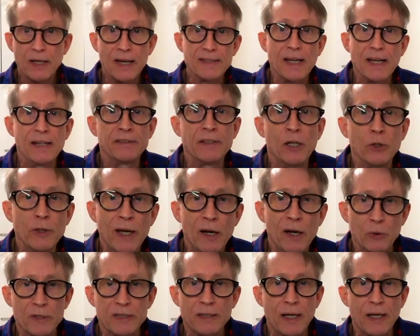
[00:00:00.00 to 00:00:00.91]
I know that
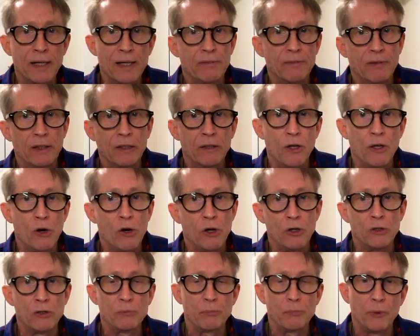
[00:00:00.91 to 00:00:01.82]
was kind of a
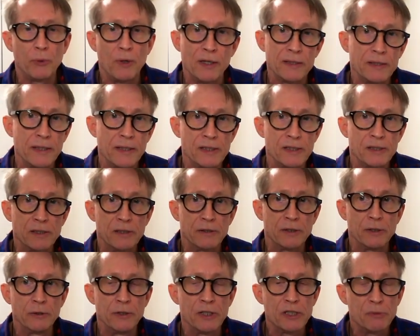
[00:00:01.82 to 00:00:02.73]
long process to
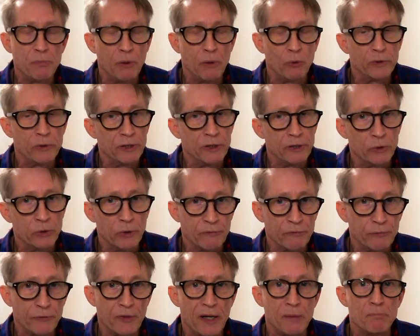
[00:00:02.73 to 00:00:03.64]
do this, but when you're doing
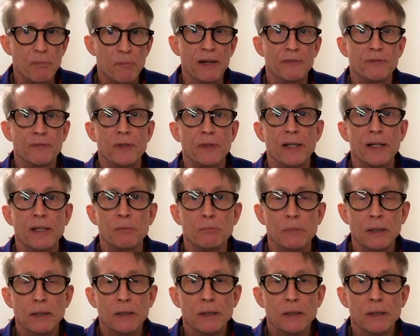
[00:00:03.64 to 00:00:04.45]
frame by frame,